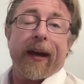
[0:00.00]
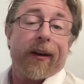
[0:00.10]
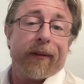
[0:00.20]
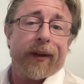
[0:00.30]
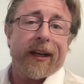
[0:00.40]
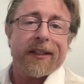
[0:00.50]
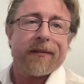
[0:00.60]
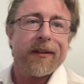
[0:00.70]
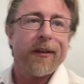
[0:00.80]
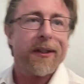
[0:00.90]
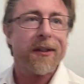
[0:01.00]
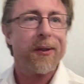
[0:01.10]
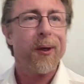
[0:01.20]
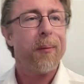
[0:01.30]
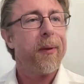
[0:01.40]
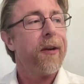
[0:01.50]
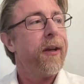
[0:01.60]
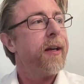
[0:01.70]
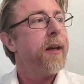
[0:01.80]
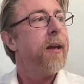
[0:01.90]
I don't know if you guys have listened to them, but they're
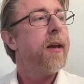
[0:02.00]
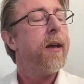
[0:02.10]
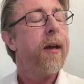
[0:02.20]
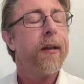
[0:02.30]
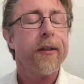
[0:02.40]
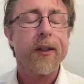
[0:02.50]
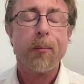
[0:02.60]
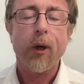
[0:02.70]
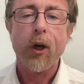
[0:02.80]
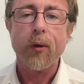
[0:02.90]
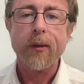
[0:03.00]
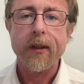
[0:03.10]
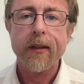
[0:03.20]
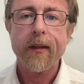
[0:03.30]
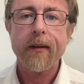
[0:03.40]
like, listen, bros,